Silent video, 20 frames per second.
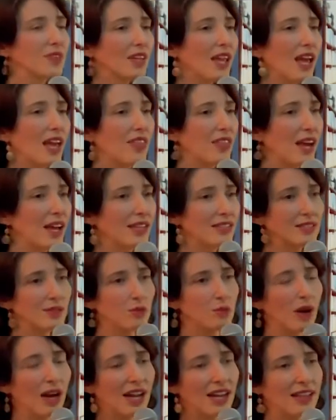And that is a
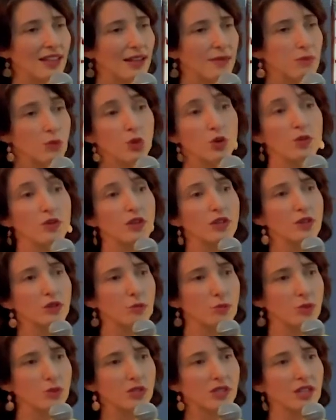way that more
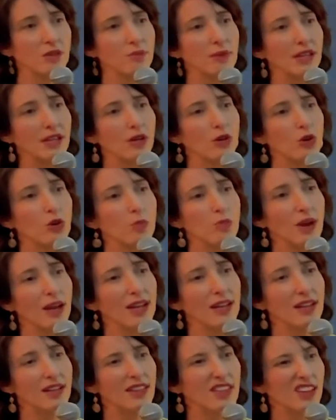renewables can be
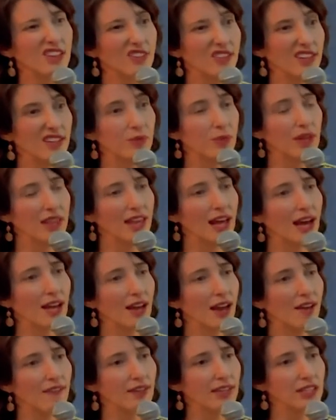incorporated in the grid without
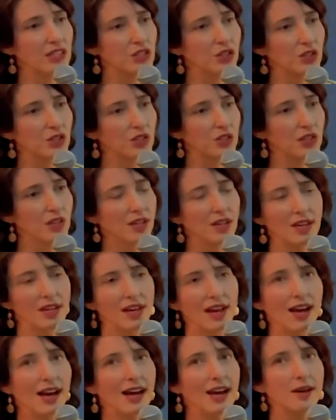having to
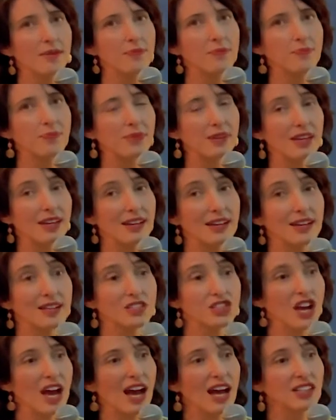
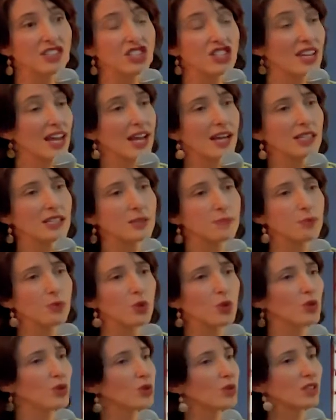charge to
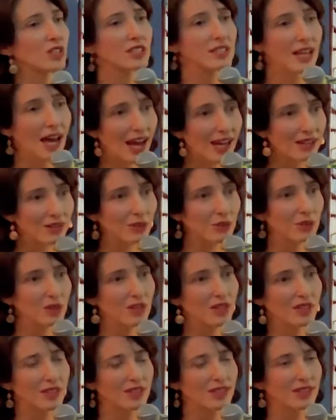export or curtail
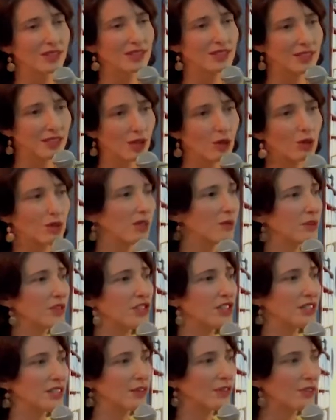solar, which
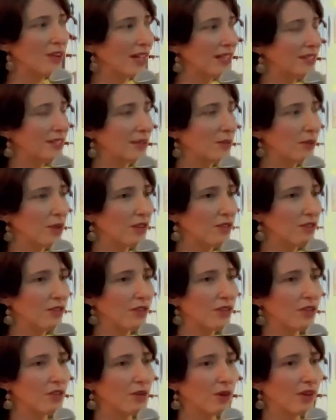is a fancy word for
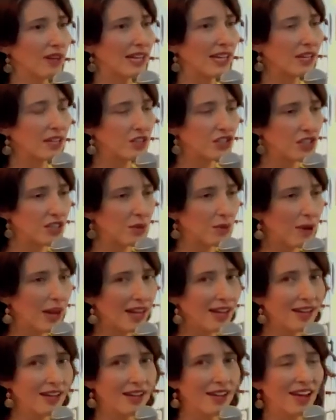throwing energy
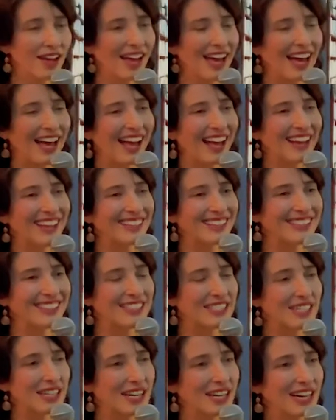away.
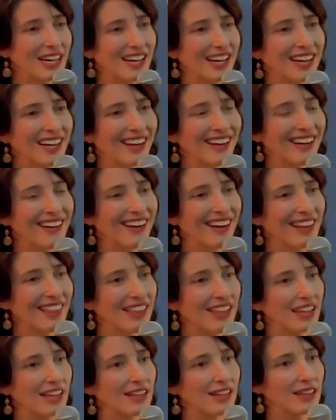And I
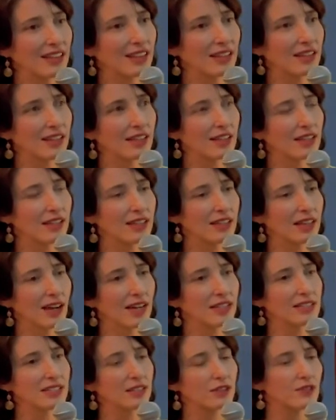think that the
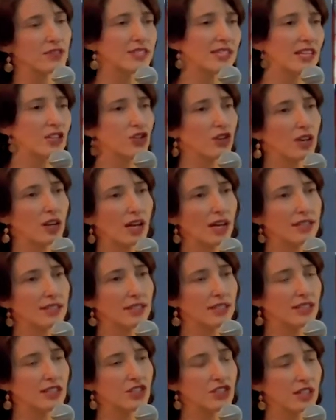idea of centralised
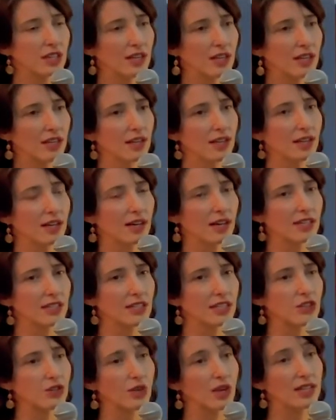energy
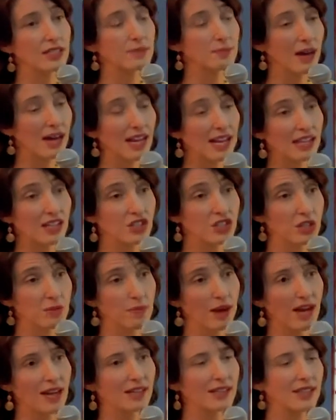
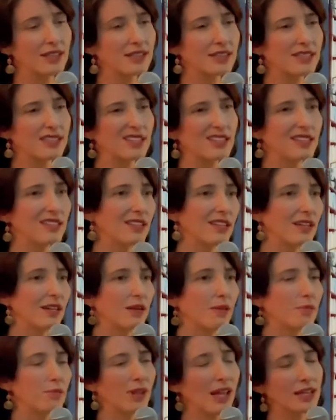markets and
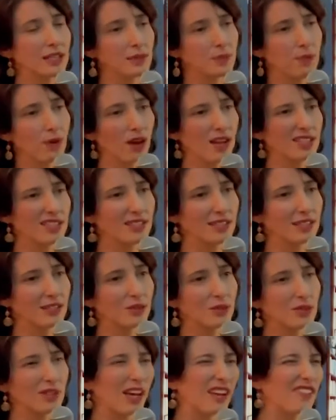blunt price
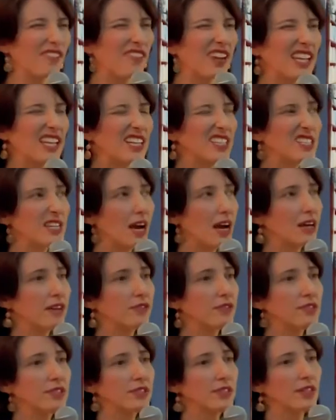signals like feed-in
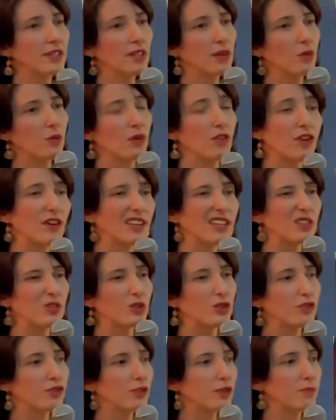tariffs were very
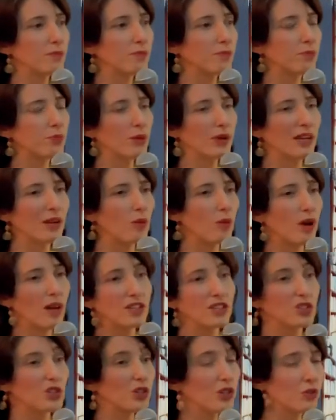good for putting
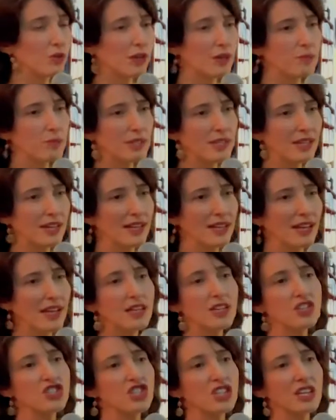1, 2, 3%
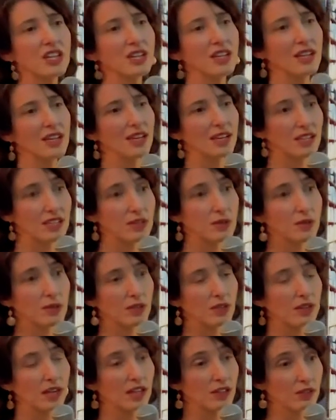energy into
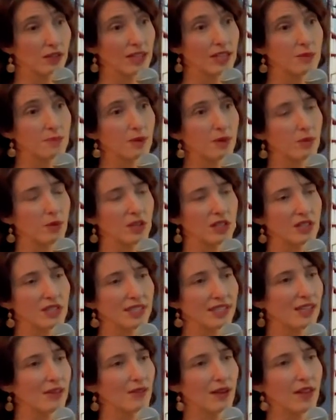a grid. But what you
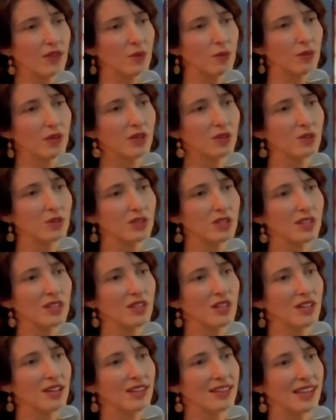see around the world,
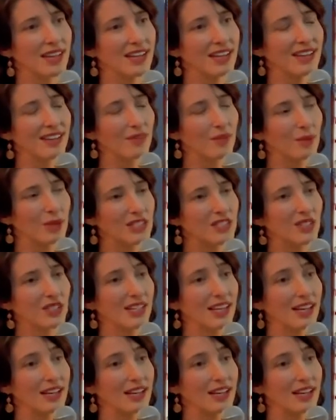that once you get